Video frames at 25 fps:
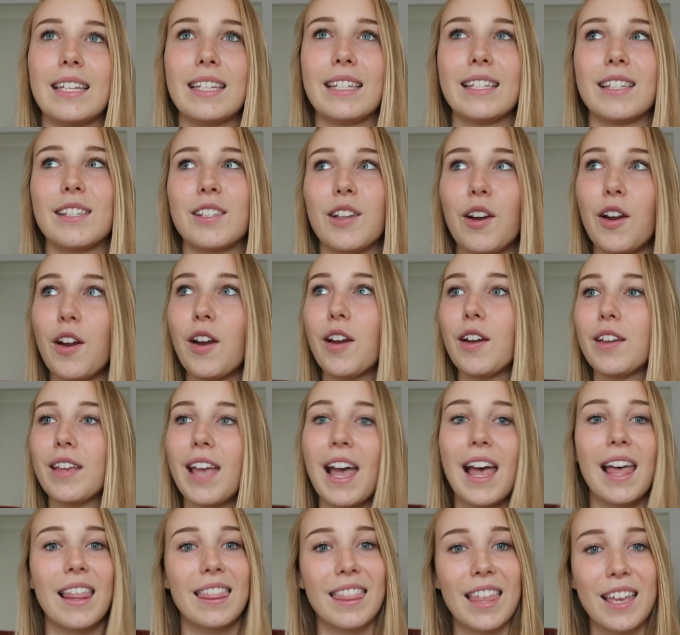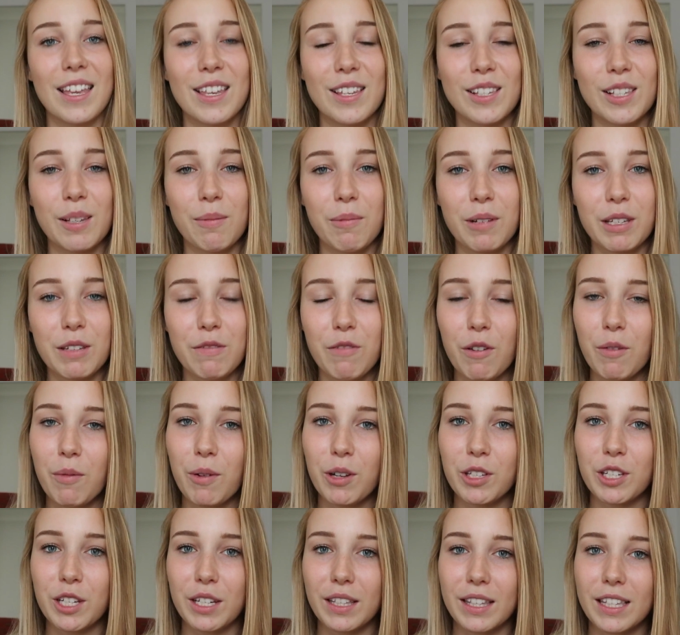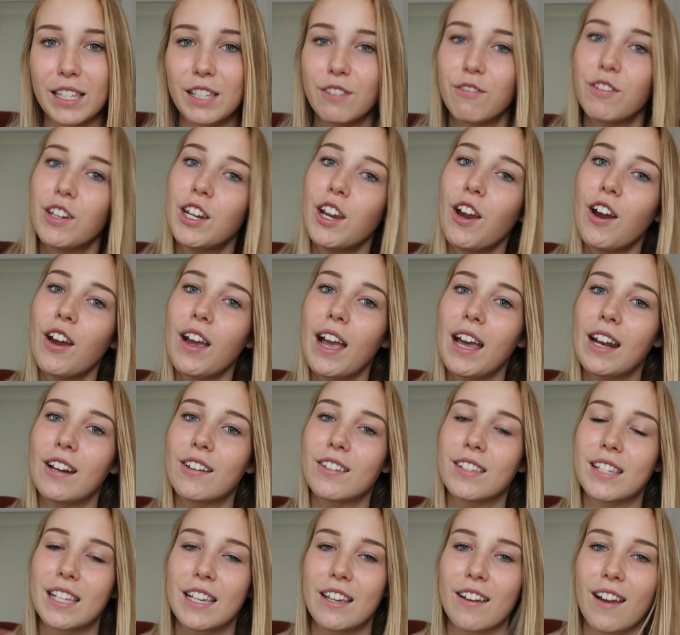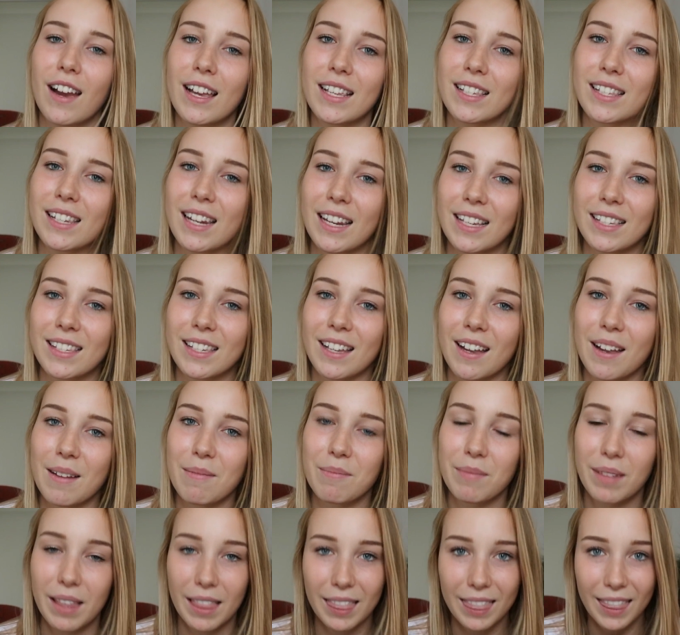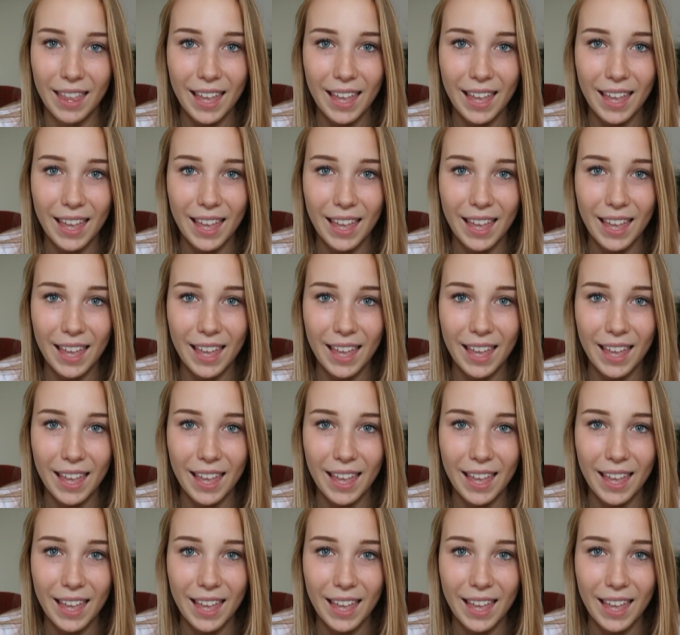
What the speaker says: So yeah, thank you so much for watching this video, and I'll see you guys next time.